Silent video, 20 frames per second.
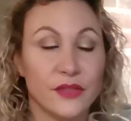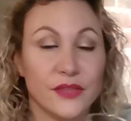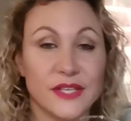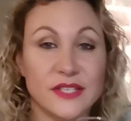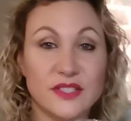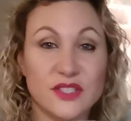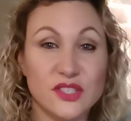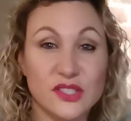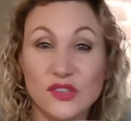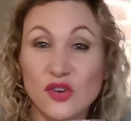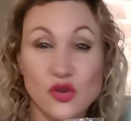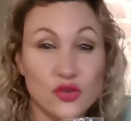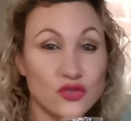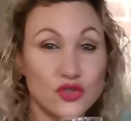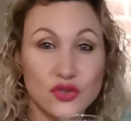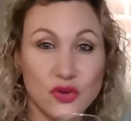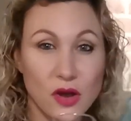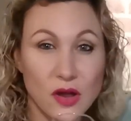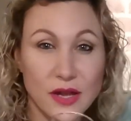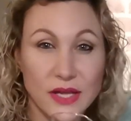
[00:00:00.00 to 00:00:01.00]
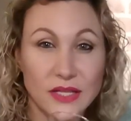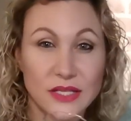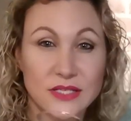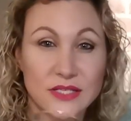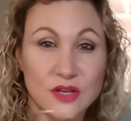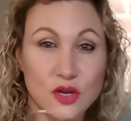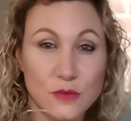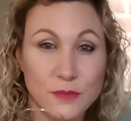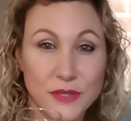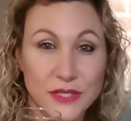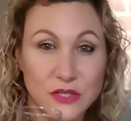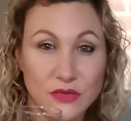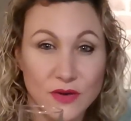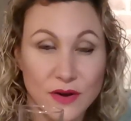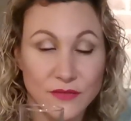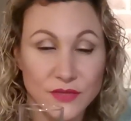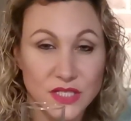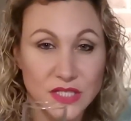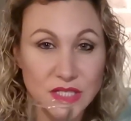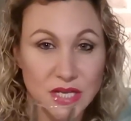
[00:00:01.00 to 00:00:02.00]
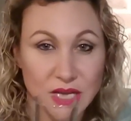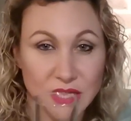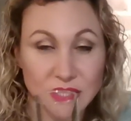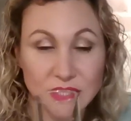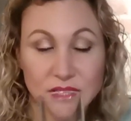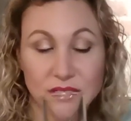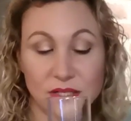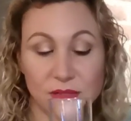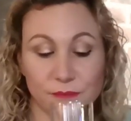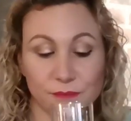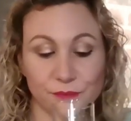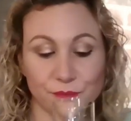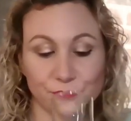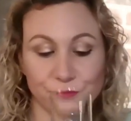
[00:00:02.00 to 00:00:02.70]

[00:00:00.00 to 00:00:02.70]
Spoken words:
It's not dry, there's no bitter aftertaste.